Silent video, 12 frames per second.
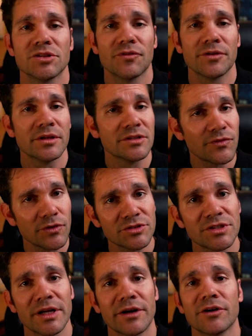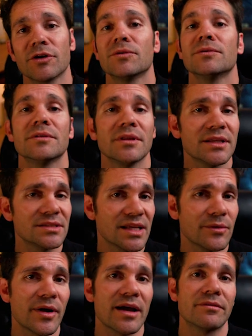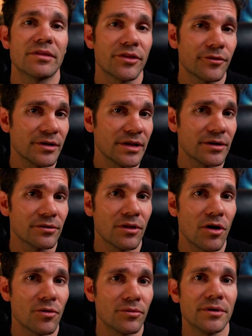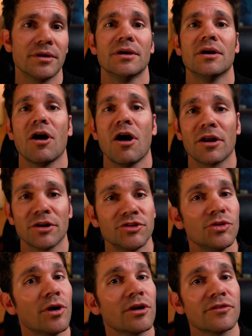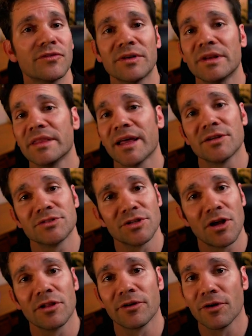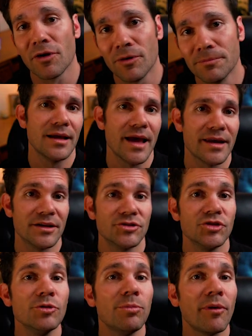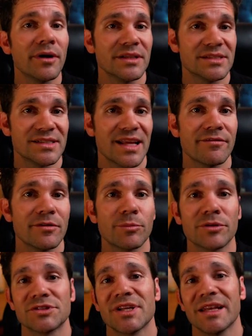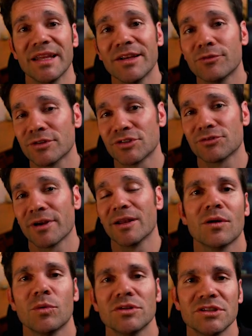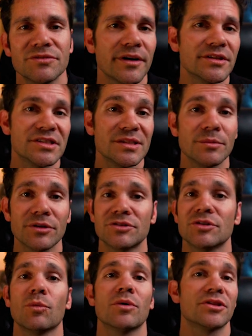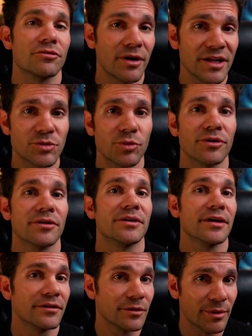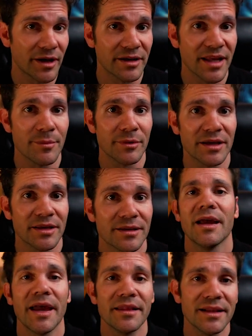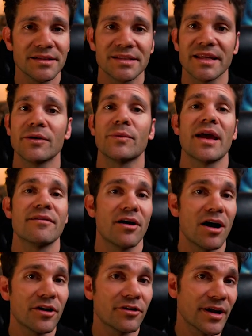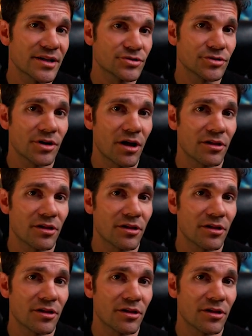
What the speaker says: So for this first scenario, let's say we have a 30-year loan on a $250,000 home at a 2.7% interest rate, which is very similar to what the rates were during the pandemic. And let's say that we have $100 extra